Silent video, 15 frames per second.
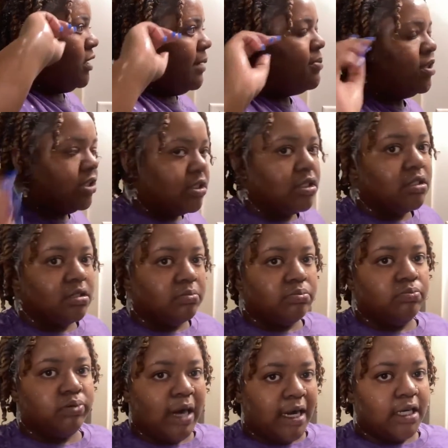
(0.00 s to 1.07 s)
when I put the
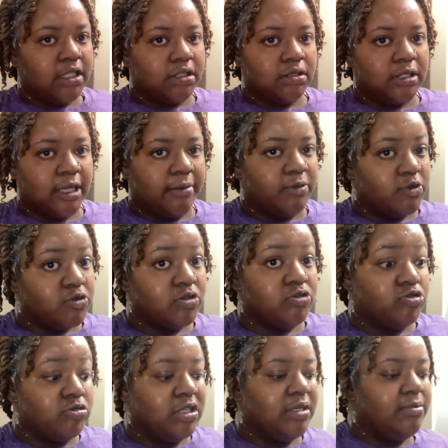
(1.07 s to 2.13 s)
product that I'm using
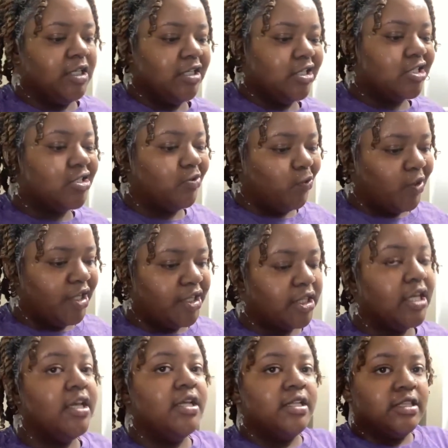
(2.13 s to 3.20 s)
to deep condition with,
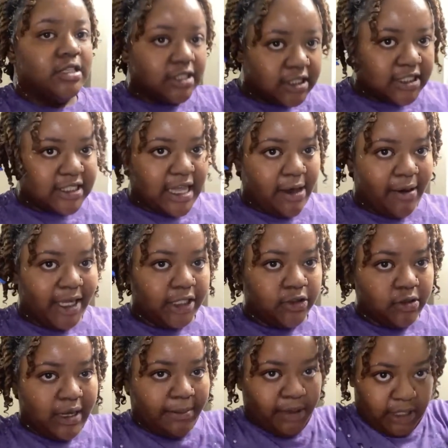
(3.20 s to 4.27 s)
this is how I
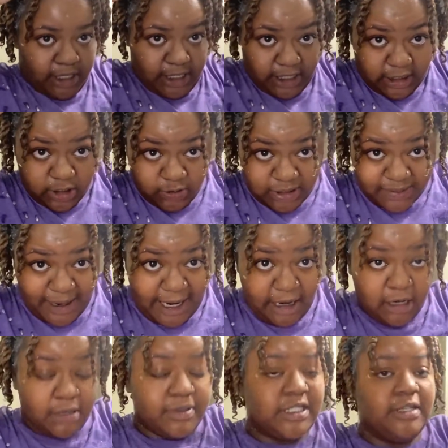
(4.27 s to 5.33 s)
do it. I put it in, twist my
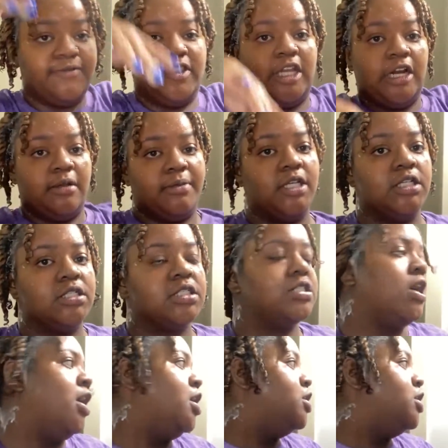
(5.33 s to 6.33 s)
hair up, sit for 30 minutes.